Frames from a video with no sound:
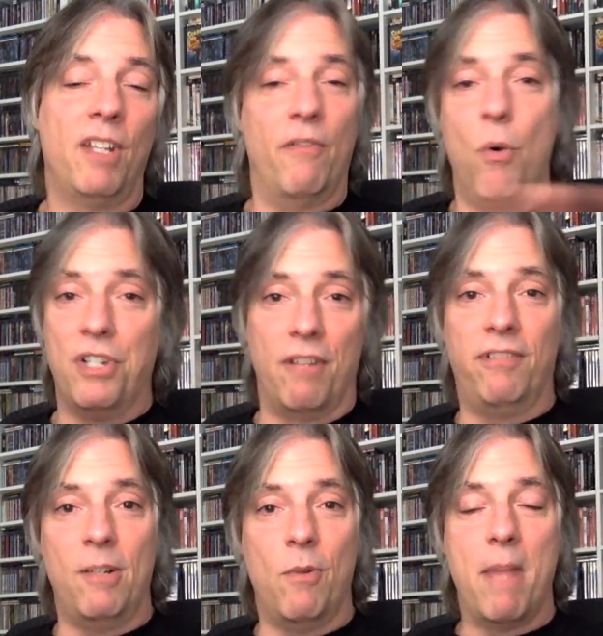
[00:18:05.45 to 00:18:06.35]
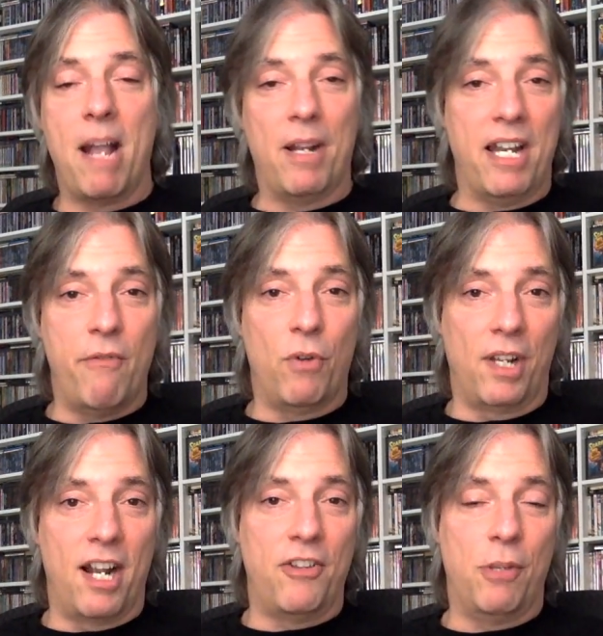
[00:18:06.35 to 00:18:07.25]
I've always loved Fleetwood Mac, but I never
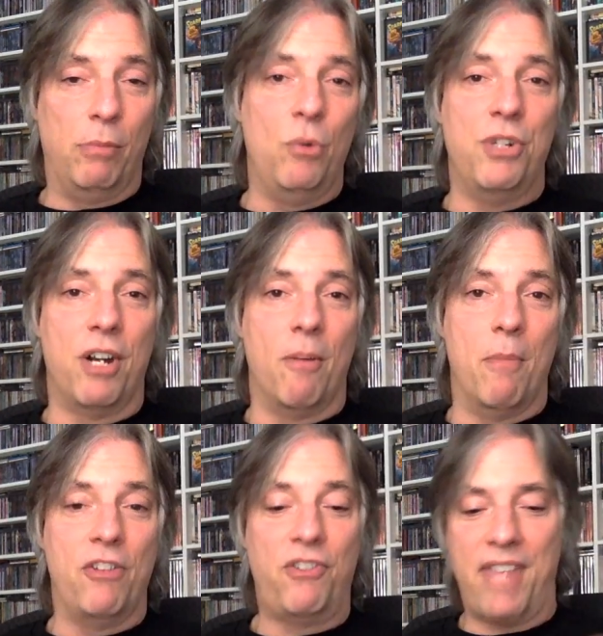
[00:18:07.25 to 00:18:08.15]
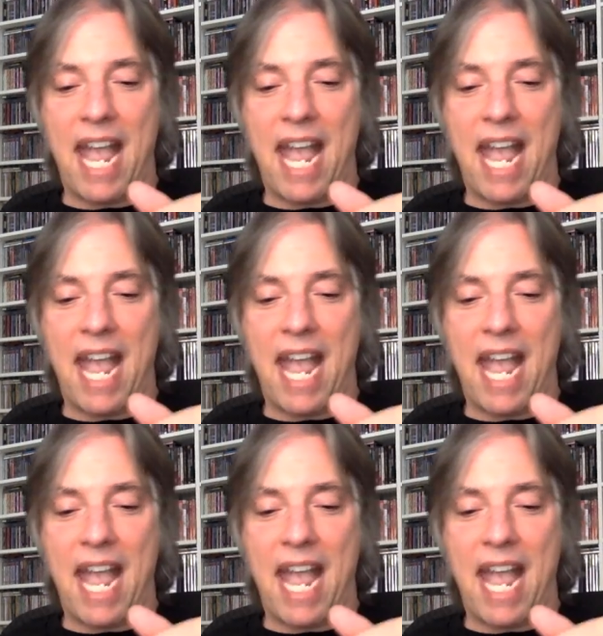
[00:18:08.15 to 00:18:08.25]
really got into the blues era much.